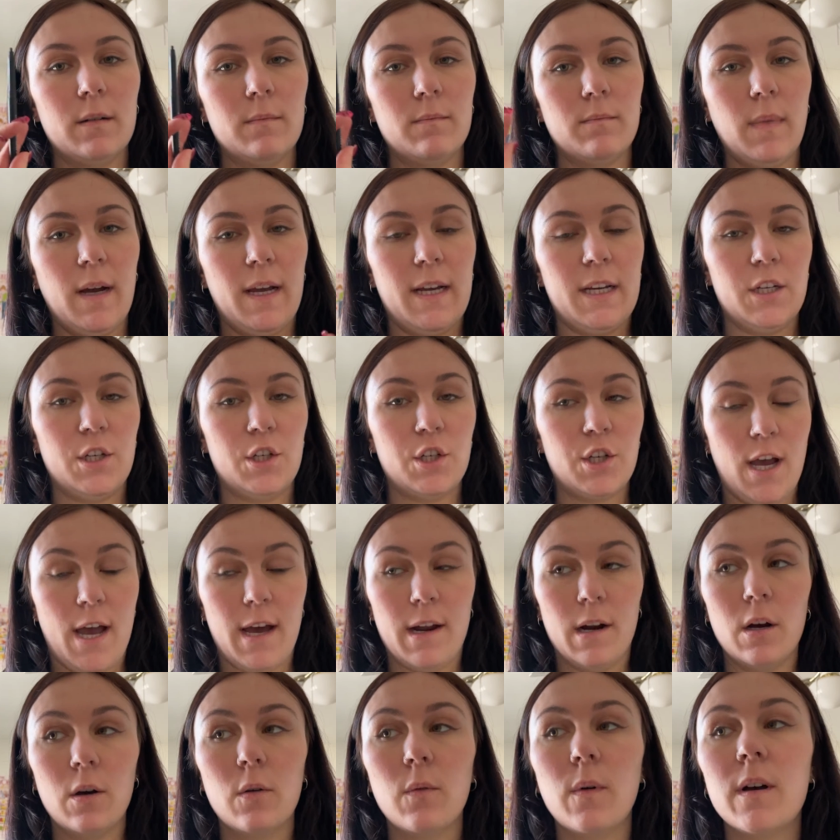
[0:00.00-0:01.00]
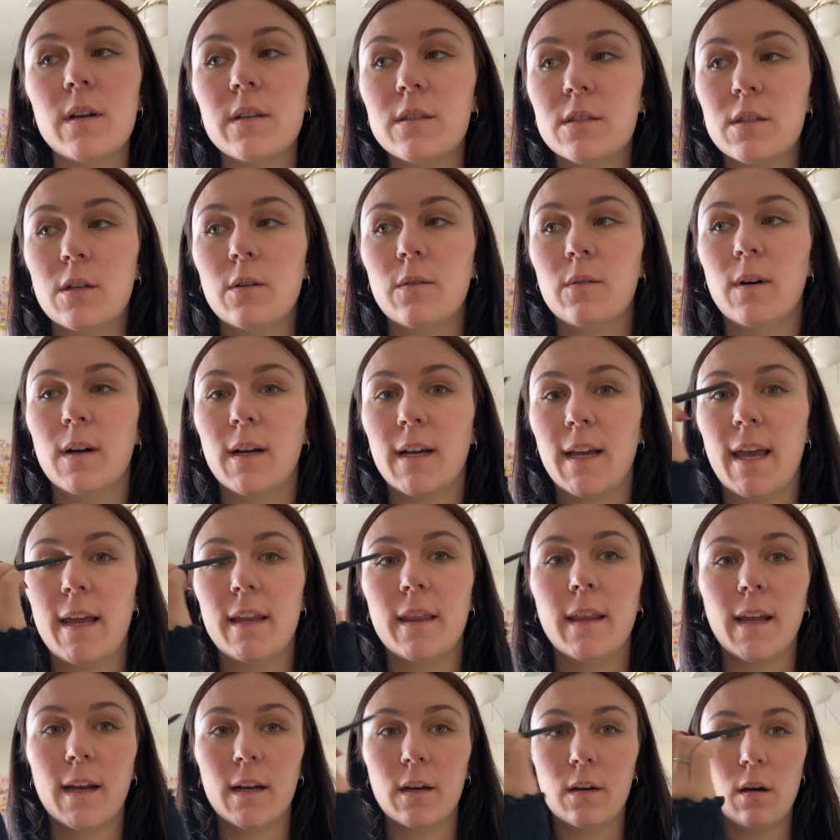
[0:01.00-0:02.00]
my shadow was. So again,
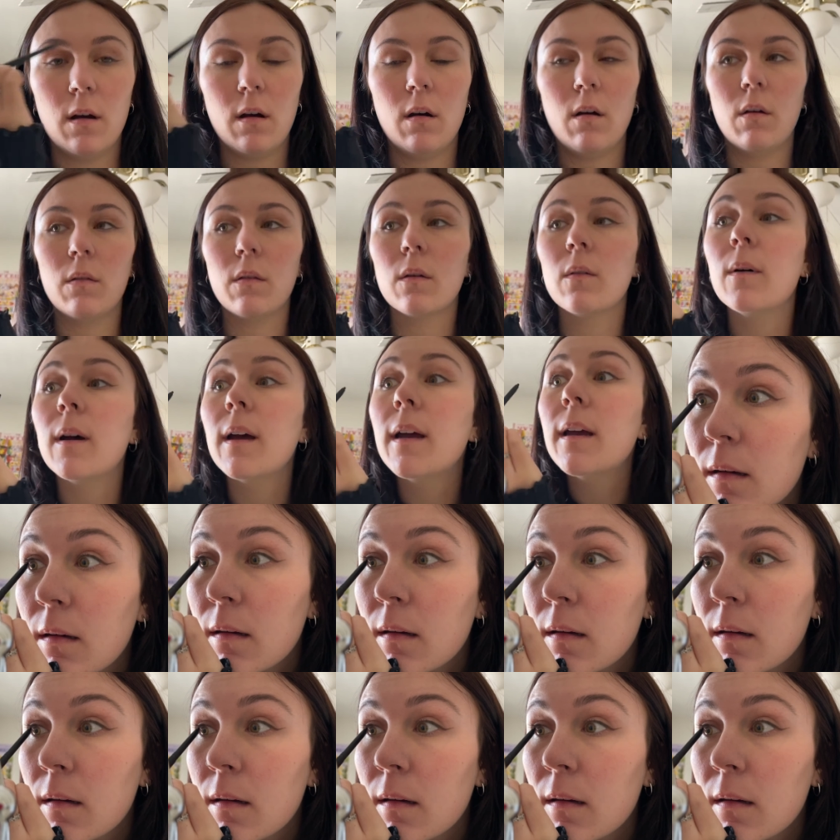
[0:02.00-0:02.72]
like not all the way.